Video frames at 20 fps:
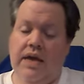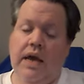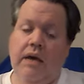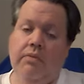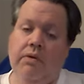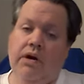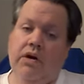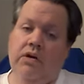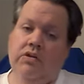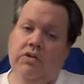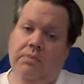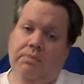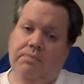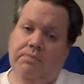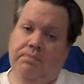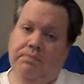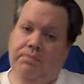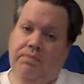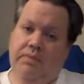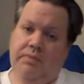It went on to
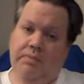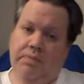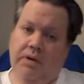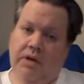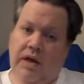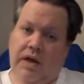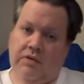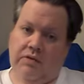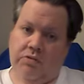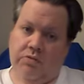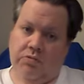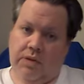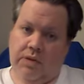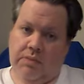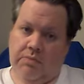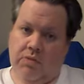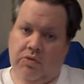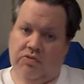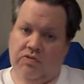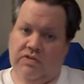put out three
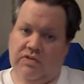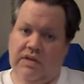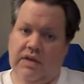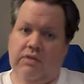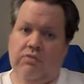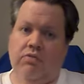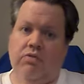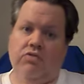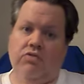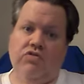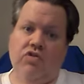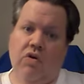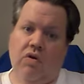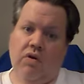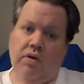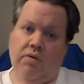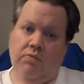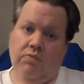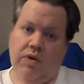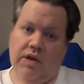more sequels,
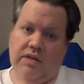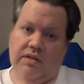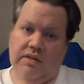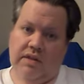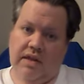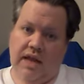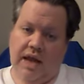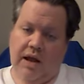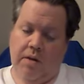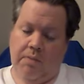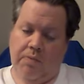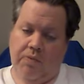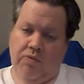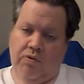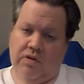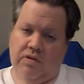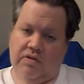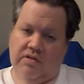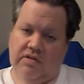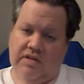starting with
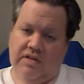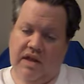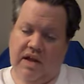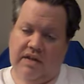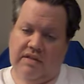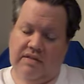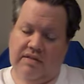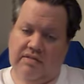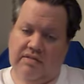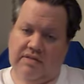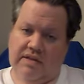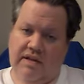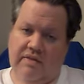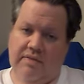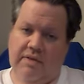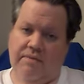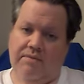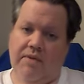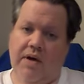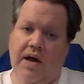Airport's nineteen
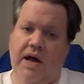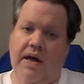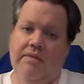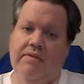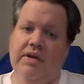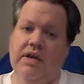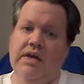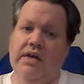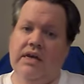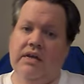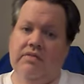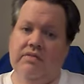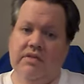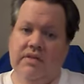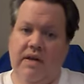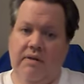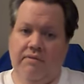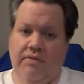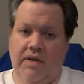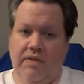seventy-five and
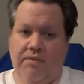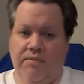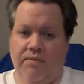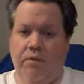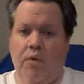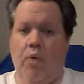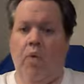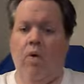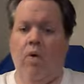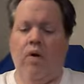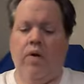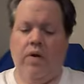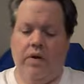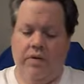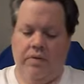seventy-four,